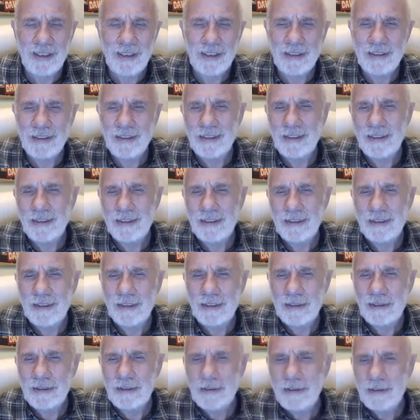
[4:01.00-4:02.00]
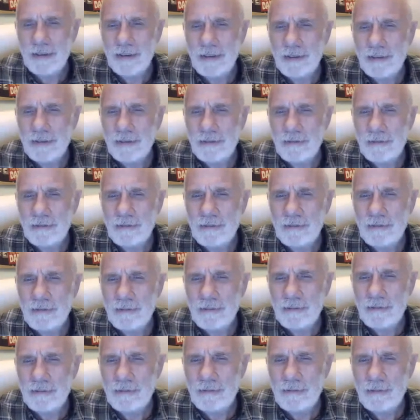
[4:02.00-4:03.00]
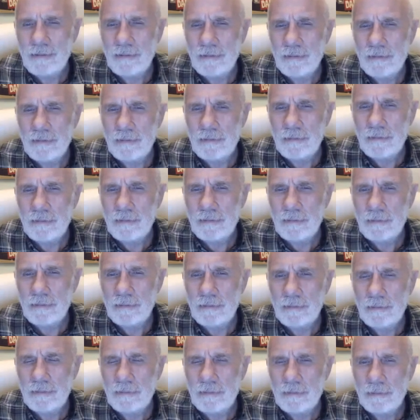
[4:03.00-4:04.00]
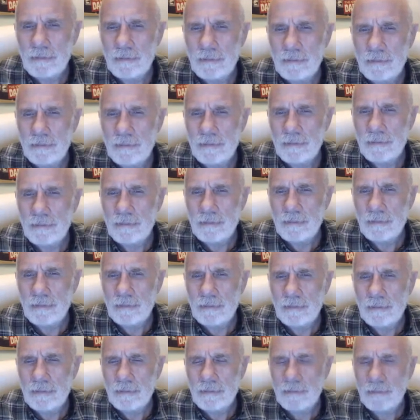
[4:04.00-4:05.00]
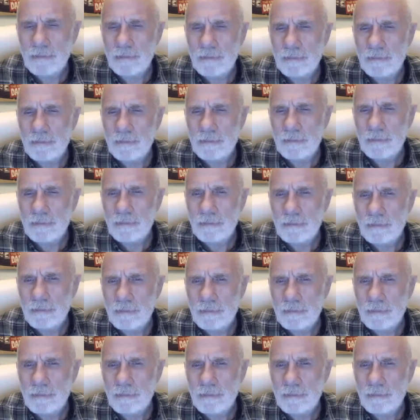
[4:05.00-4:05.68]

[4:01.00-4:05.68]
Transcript: (silent)